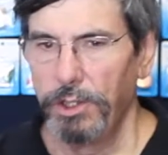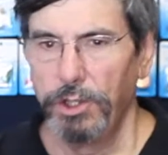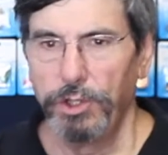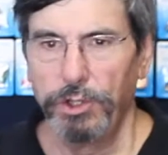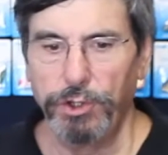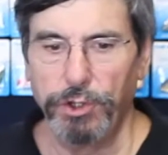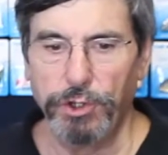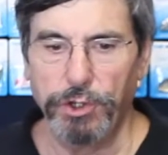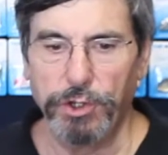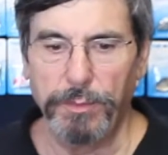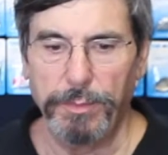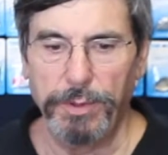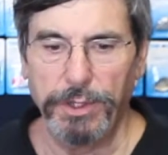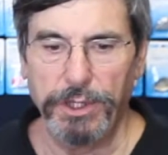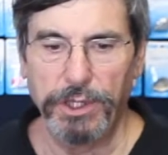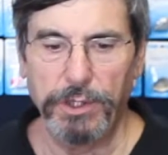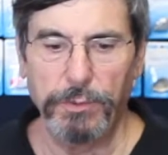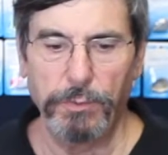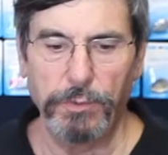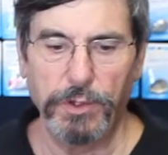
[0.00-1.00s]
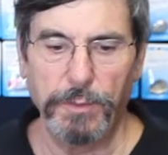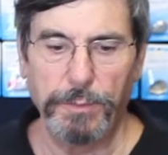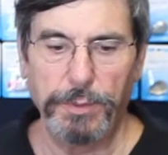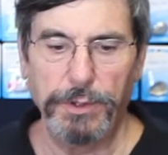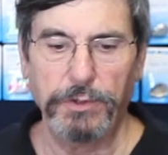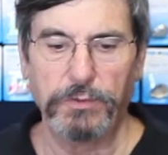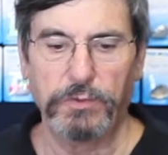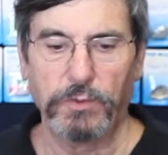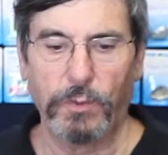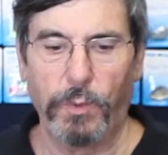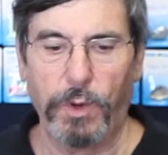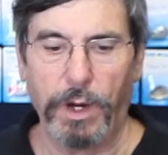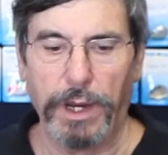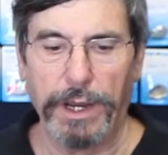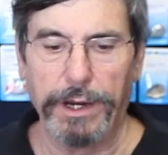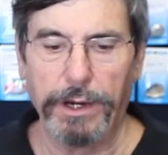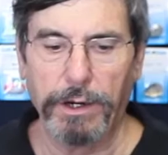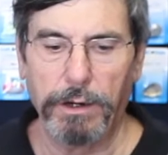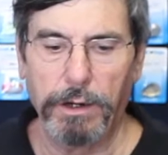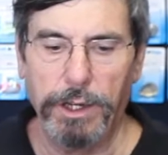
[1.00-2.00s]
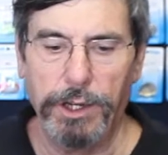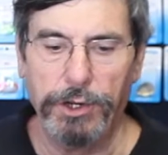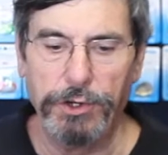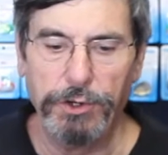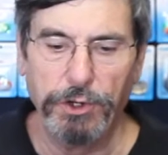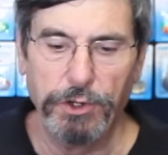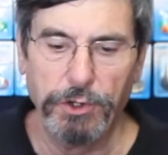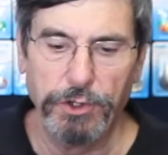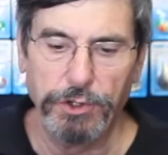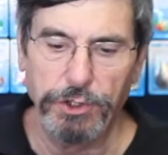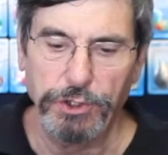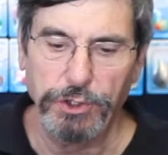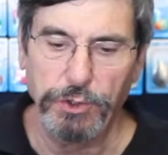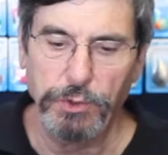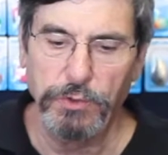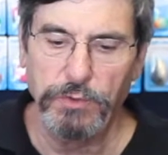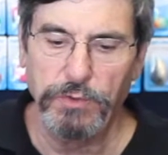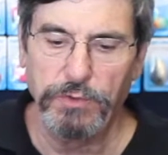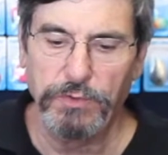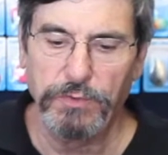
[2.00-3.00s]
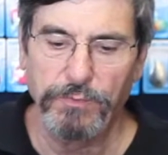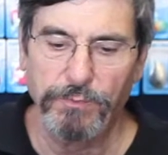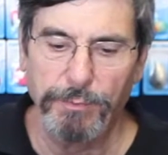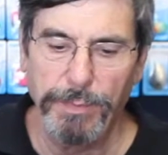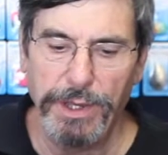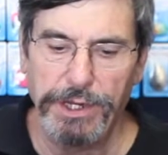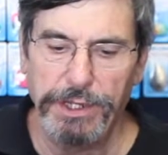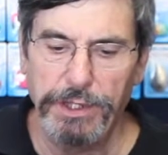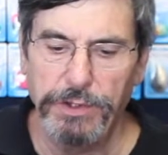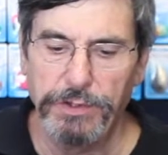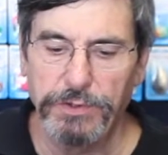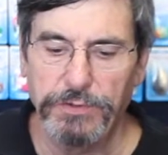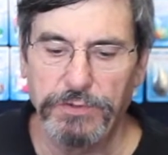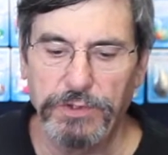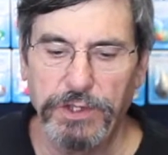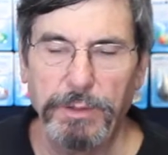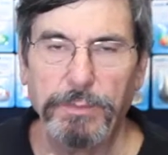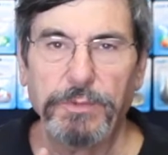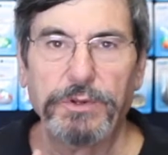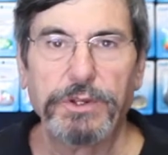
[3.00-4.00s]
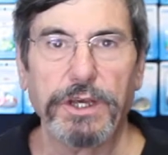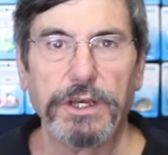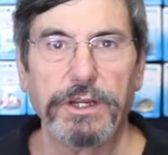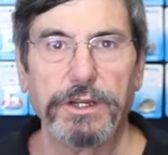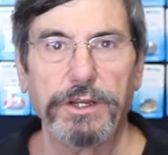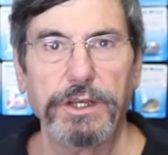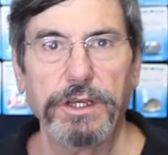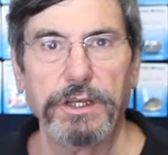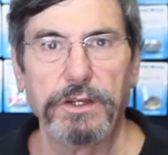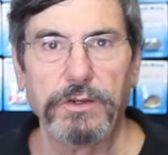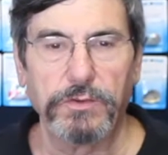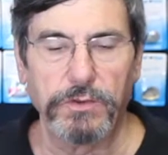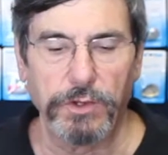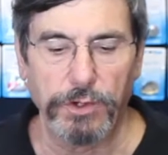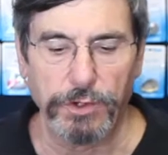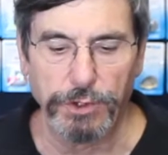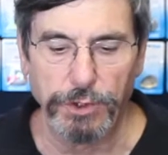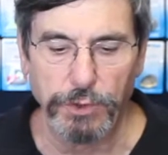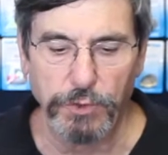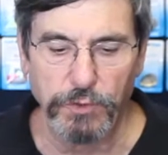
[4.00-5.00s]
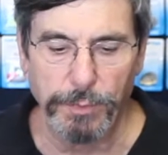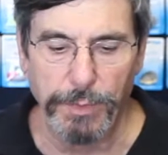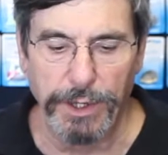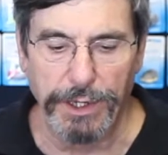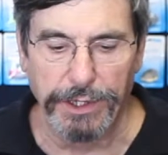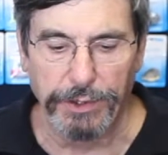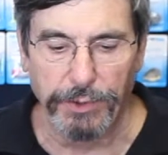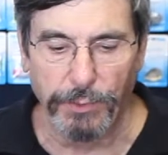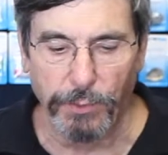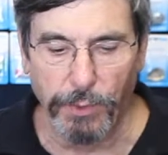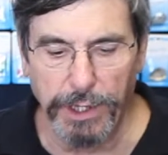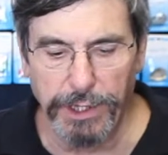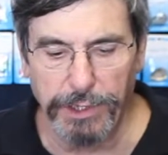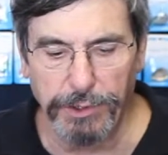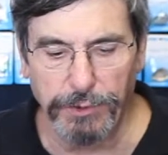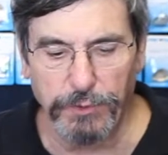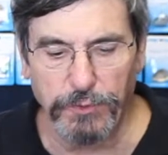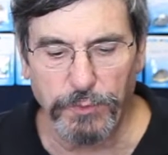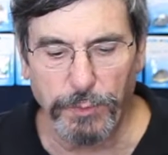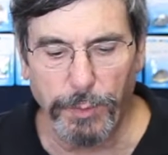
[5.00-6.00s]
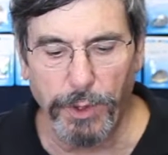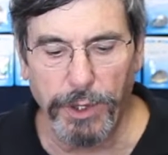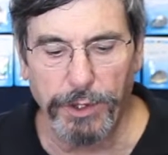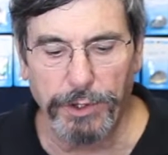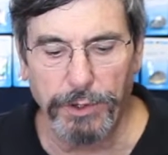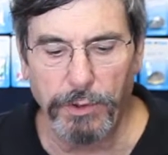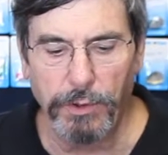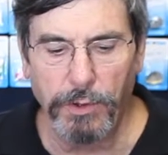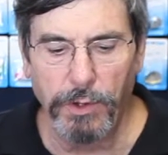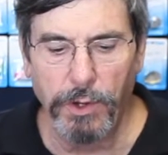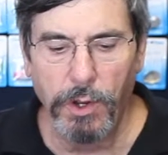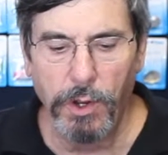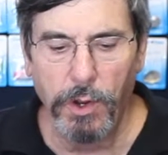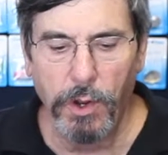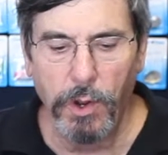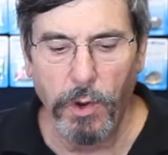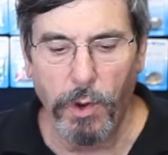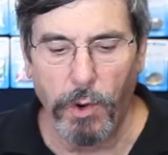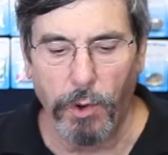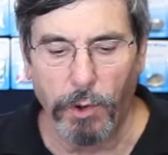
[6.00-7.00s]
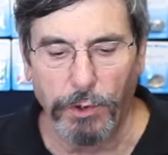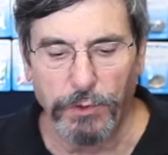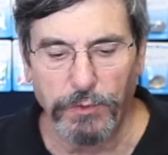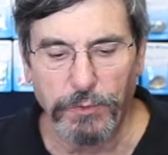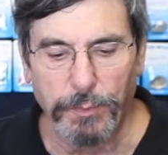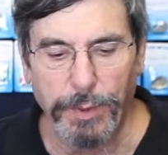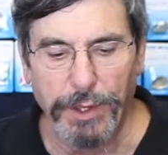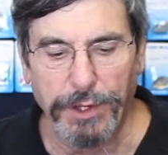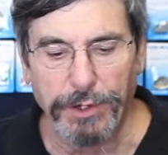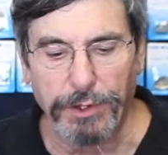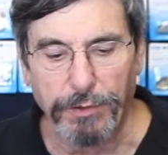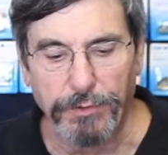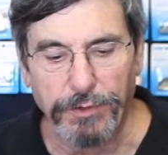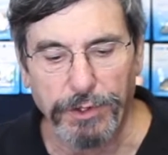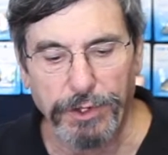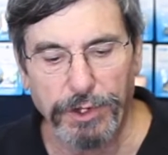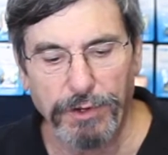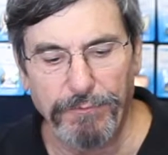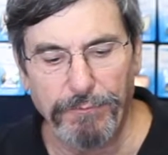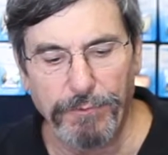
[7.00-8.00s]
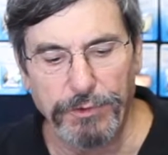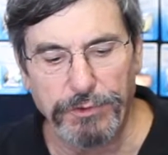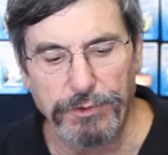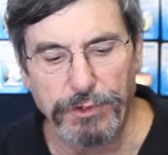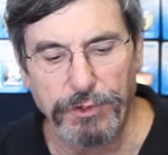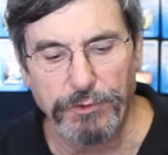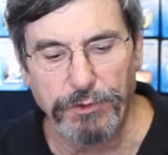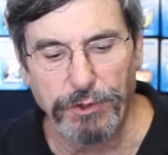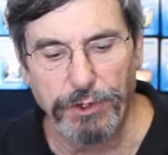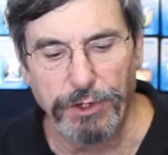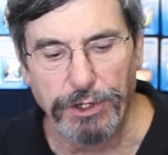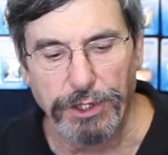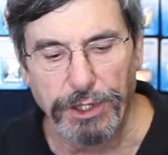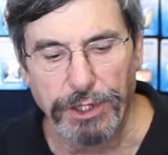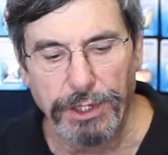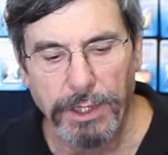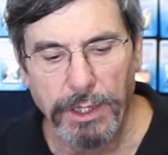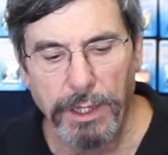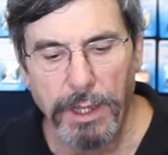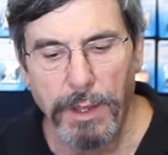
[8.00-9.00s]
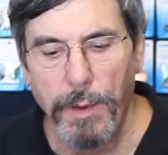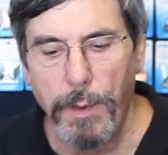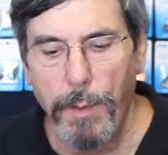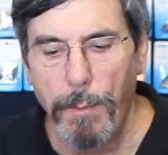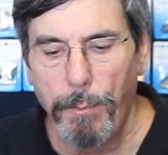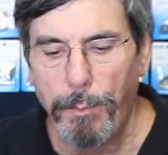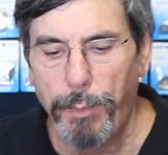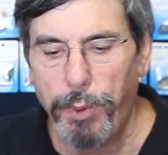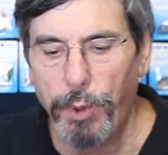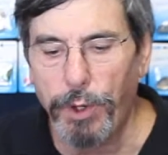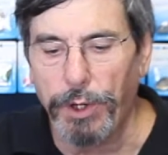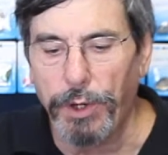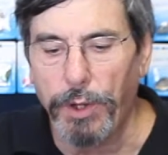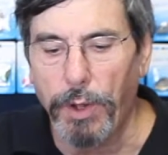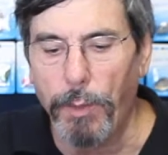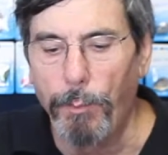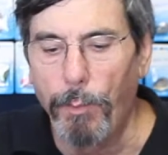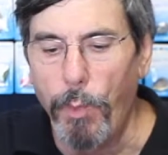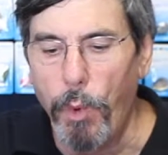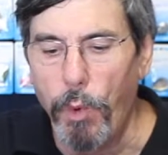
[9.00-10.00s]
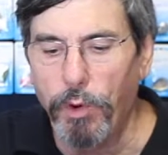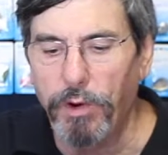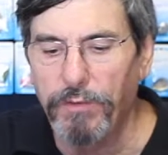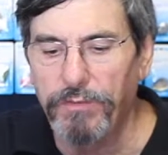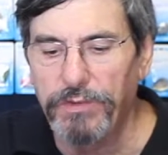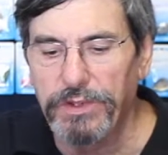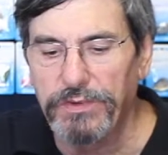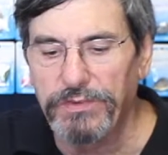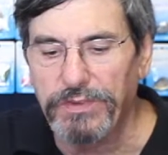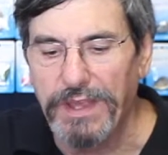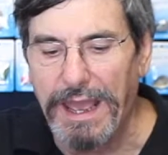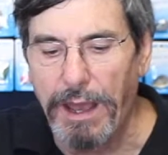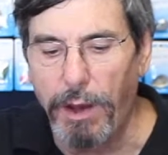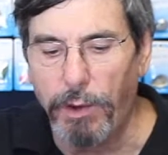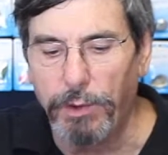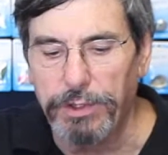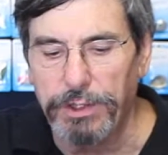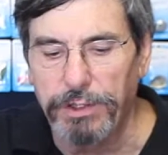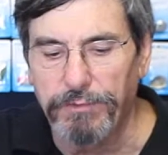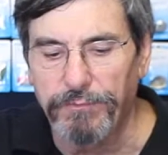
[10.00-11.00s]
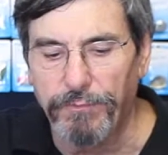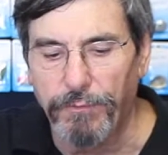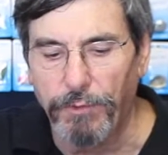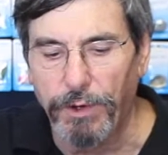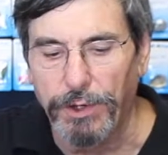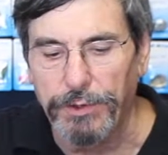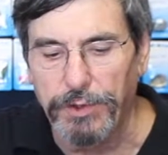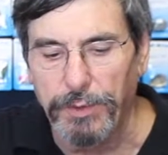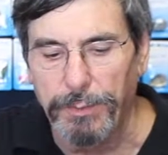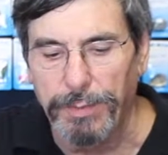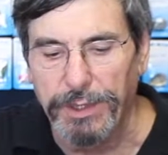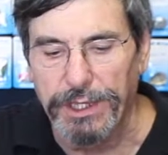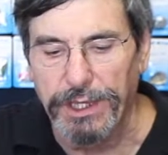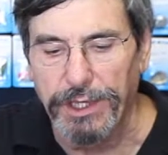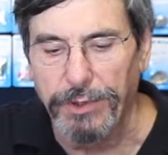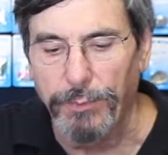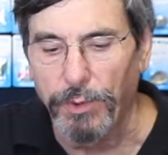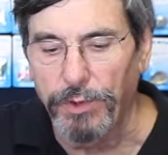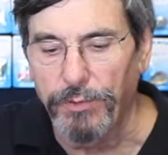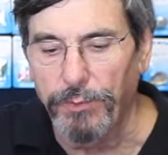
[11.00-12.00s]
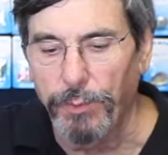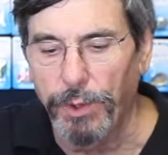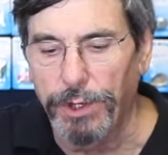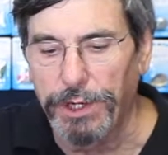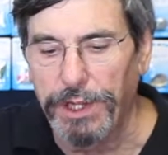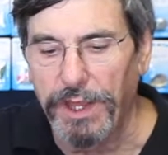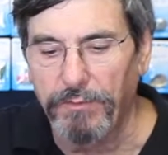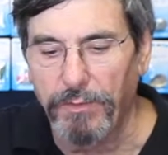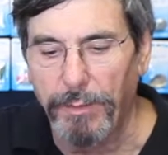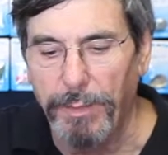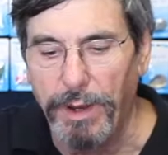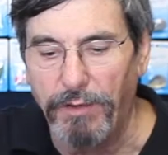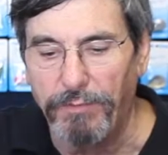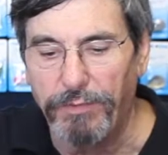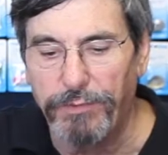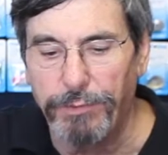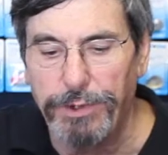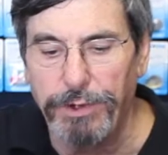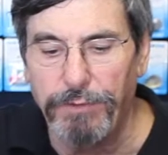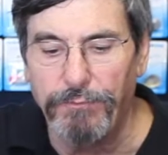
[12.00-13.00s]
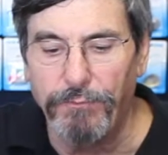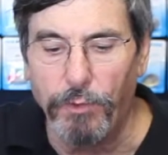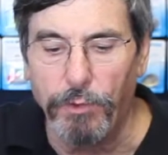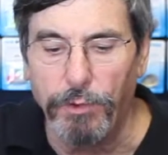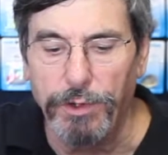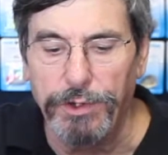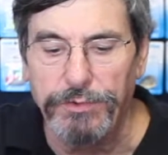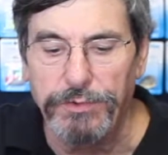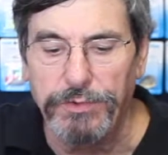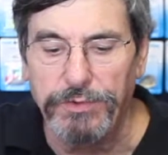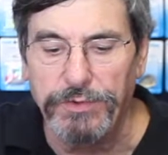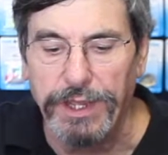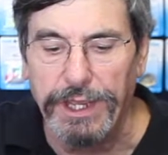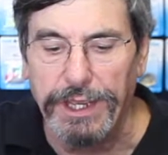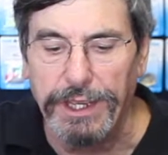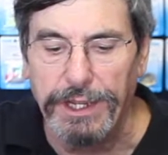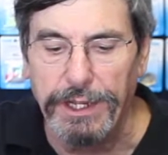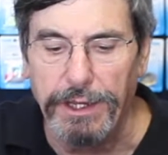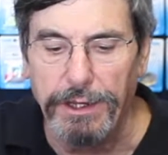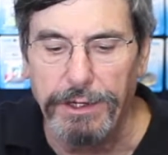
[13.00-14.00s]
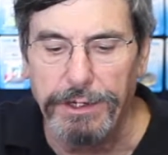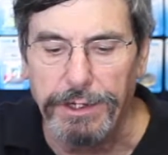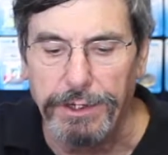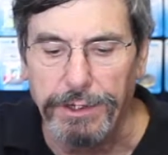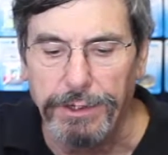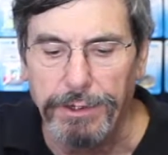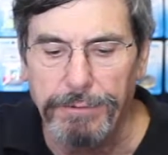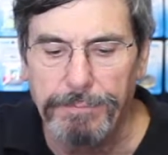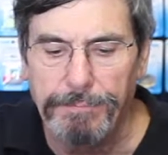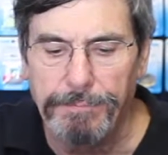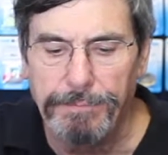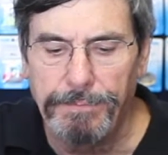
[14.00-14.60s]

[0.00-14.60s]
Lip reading: You're going to begin with a piece of wire, and you're going to use many of the same techniques that are used making a regular spreader or a spinner. The difference is you're going to put more of this out in front to begin with. We're going to have about 3 or 4 inches hanging out here.